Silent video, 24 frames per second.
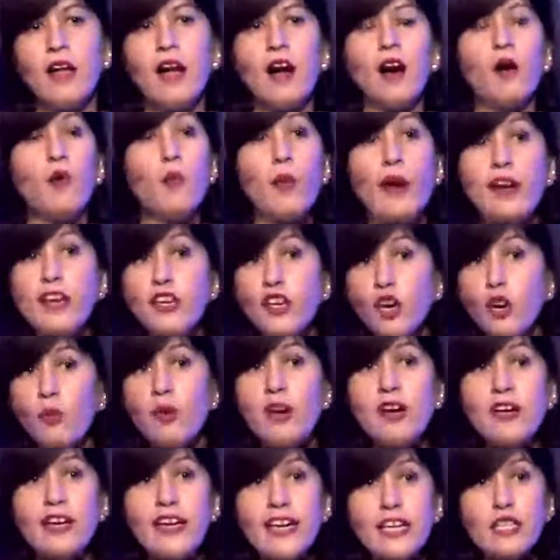when you're
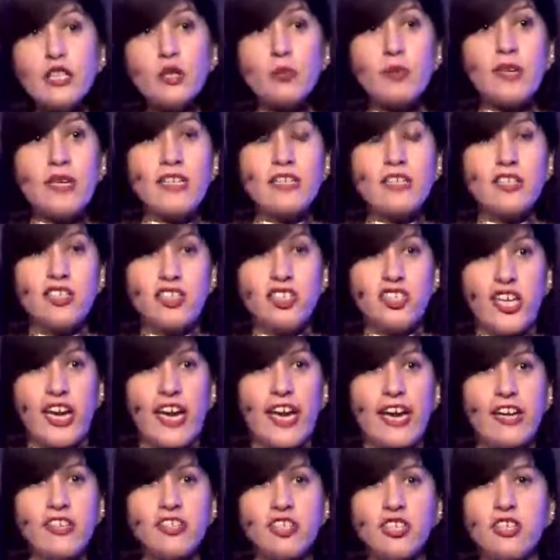working towards
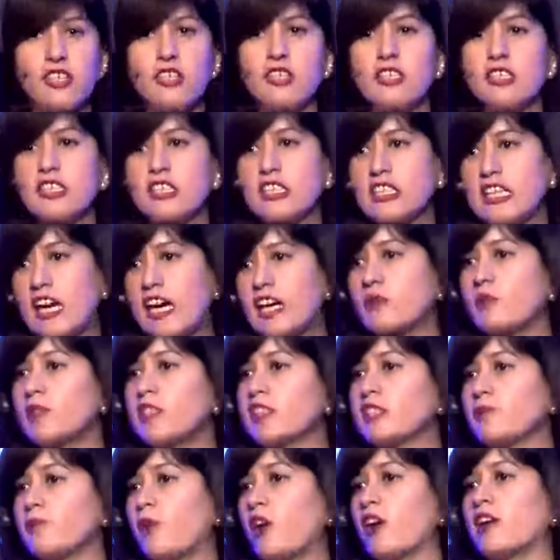change, start with
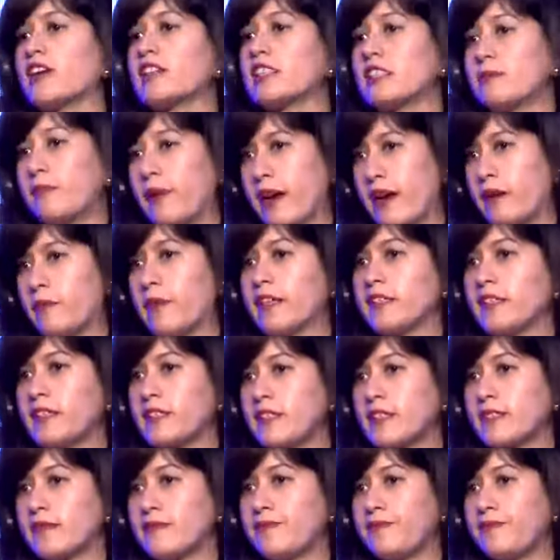small experiments.